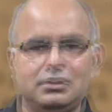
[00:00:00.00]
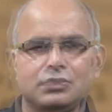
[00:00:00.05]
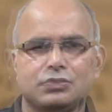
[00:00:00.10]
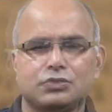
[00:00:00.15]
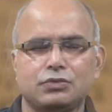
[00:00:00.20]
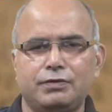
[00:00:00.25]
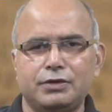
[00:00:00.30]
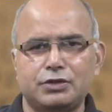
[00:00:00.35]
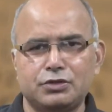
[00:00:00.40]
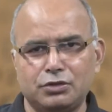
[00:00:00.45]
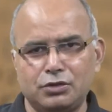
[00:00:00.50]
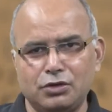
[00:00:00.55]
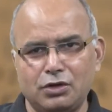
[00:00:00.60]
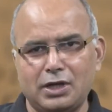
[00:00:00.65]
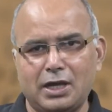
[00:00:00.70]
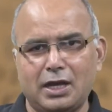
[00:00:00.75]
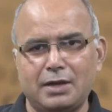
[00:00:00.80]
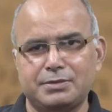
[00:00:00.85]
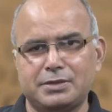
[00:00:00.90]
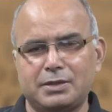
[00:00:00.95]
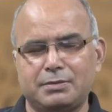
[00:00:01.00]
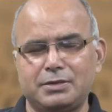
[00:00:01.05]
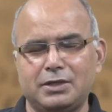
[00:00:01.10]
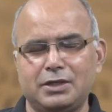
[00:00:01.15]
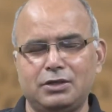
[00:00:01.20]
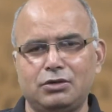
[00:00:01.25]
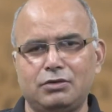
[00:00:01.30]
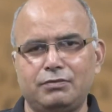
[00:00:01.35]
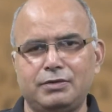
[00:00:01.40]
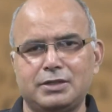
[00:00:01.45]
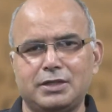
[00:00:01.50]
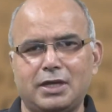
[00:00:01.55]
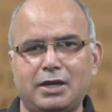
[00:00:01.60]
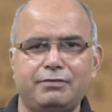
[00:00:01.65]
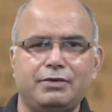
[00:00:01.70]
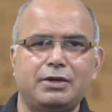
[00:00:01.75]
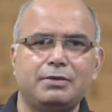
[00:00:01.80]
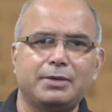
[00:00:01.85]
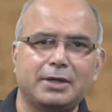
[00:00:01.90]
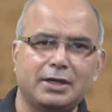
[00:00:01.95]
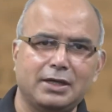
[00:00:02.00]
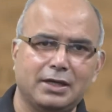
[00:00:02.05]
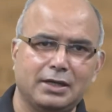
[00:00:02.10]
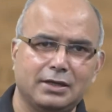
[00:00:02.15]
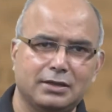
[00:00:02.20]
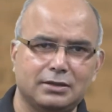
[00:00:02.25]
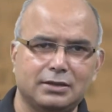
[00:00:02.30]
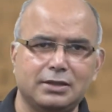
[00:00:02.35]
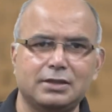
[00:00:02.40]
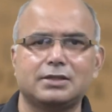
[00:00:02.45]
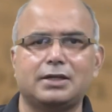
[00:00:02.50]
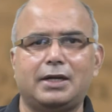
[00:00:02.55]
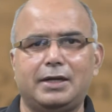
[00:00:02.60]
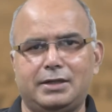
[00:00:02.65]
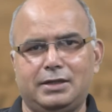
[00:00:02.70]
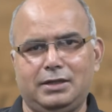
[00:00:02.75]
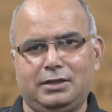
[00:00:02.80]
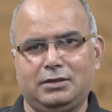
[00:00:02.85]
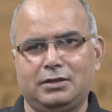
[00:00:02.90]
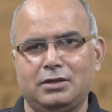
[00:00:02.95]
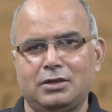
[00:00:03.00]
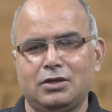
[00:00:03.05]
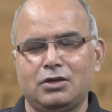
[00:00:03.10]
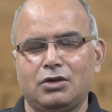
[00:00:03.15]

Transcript: So we should not have something, you know, which everybody is writing,